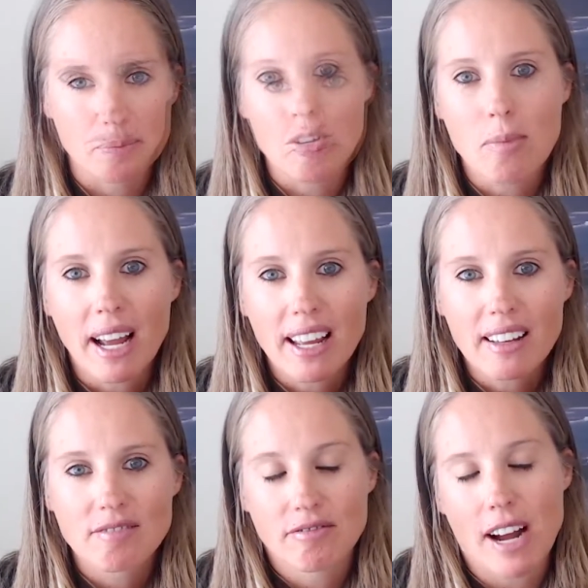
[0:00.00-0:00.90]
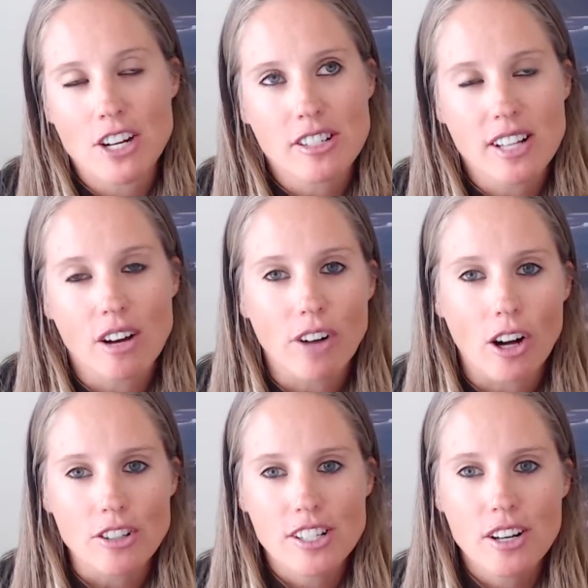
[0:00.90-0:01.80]
You might find yourself
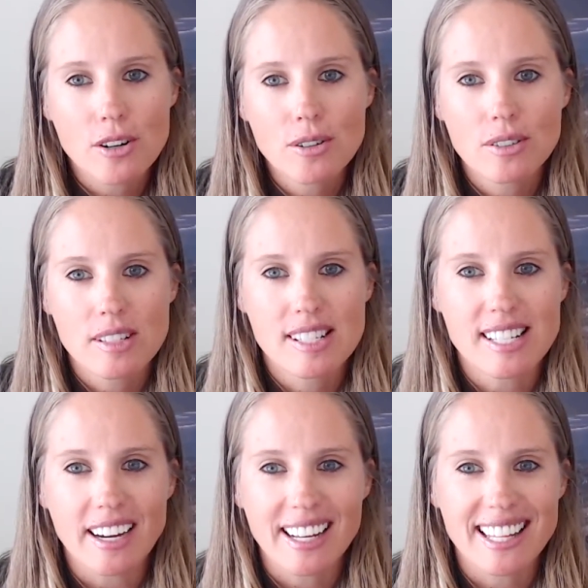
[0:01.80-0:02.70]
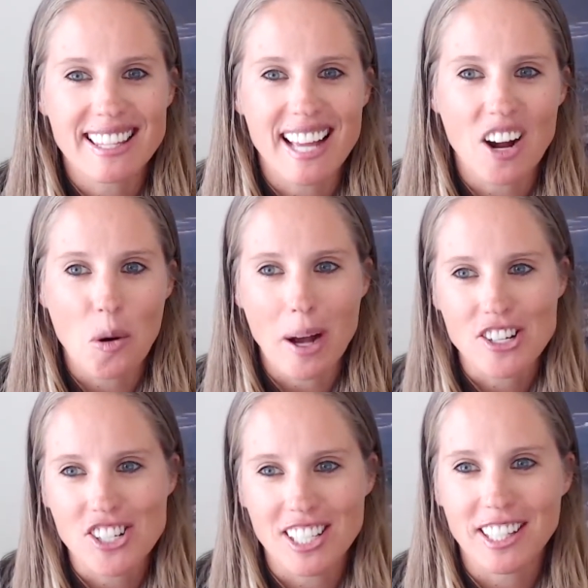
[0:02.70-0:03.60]
also stuck in a
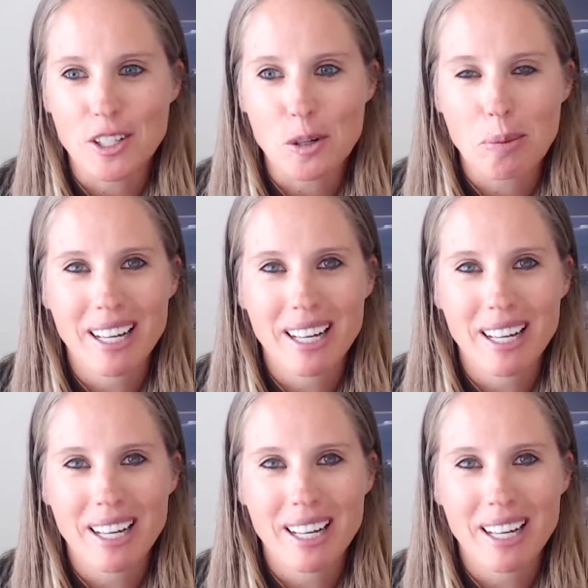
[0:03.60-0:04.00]
question loop